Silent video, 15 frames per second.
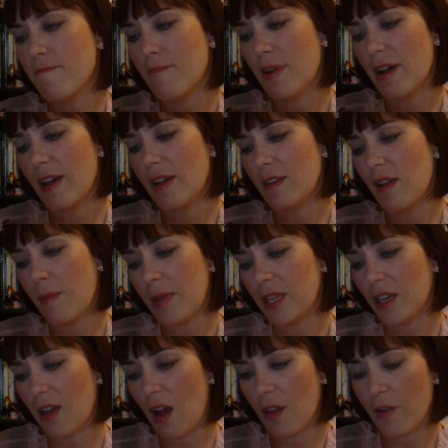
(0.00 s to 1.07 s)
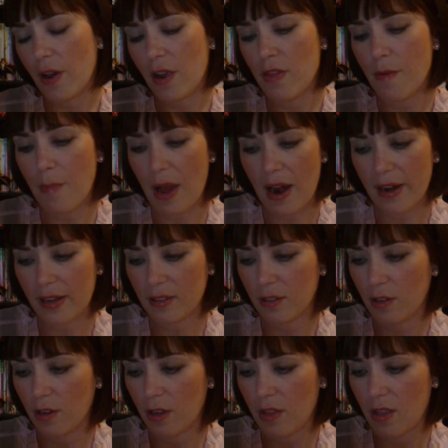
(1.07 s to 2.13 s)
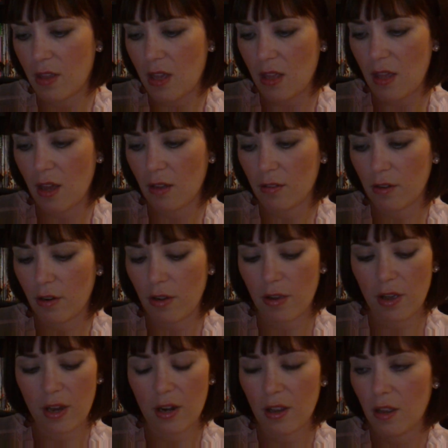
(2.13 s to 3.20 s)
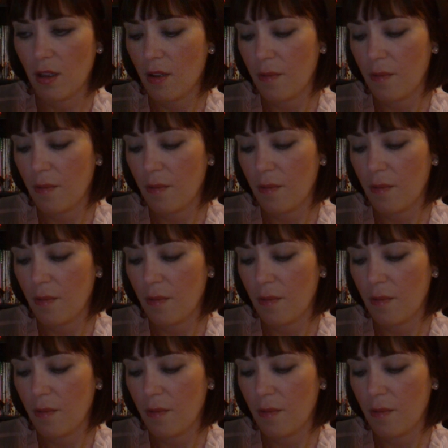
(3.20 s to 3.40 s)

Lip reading: But, I mean, the coloring on the body is good, the details are good.